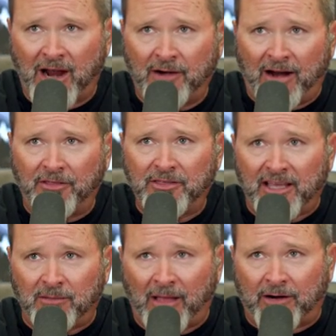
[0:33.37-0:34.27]
Ryan Routh
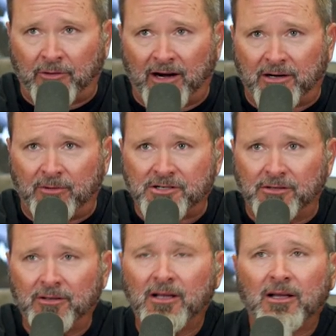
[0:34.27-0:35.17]
in the BlackRock
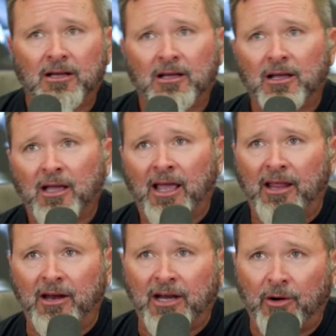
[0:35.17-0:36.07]
commercial.
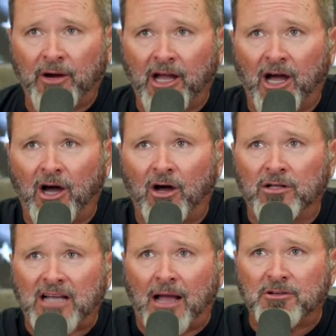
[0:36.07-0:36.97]
And then here we
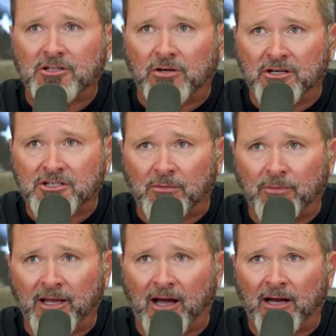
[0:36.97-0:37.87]
go. Thomas Crooks will
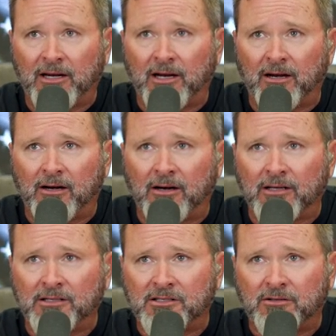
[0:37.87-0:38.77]
be on here.
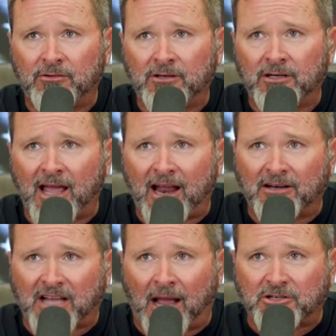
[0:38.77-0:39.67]
And
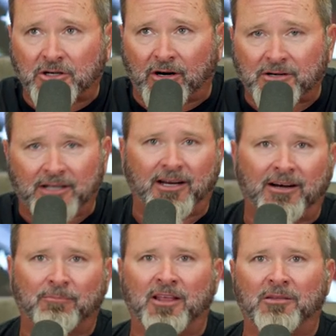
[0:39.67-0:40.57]
there's Thomas Crooks right there
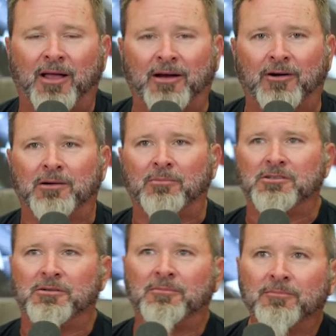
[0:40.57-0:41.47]
in the BlackRock
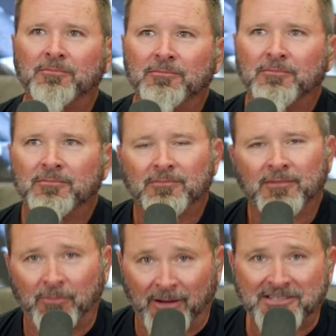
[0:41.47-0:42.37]
commercial.
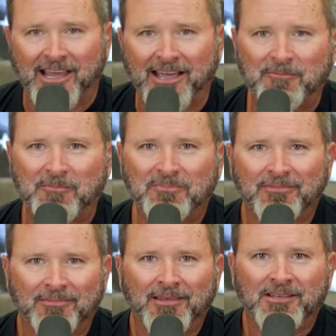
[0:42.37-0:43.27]
Everybody see it?
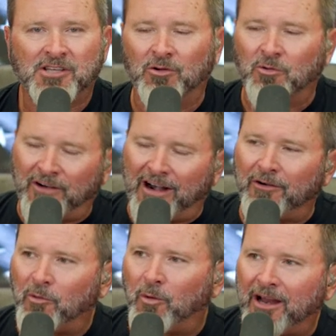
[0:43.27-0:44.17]
So
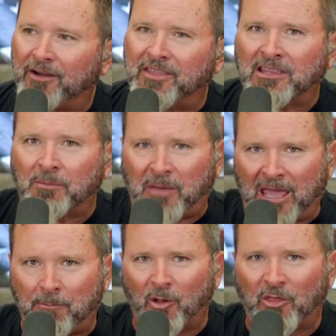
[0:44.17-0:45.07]
very weird that the
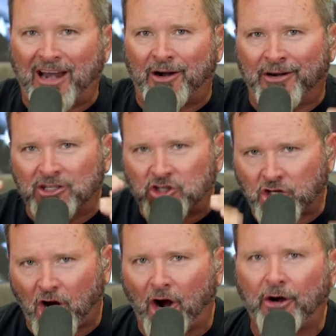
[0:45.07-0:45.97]
people that are in
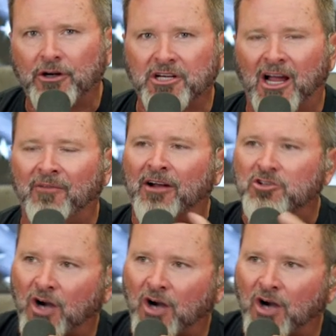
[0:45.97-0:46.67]
charge of... Now,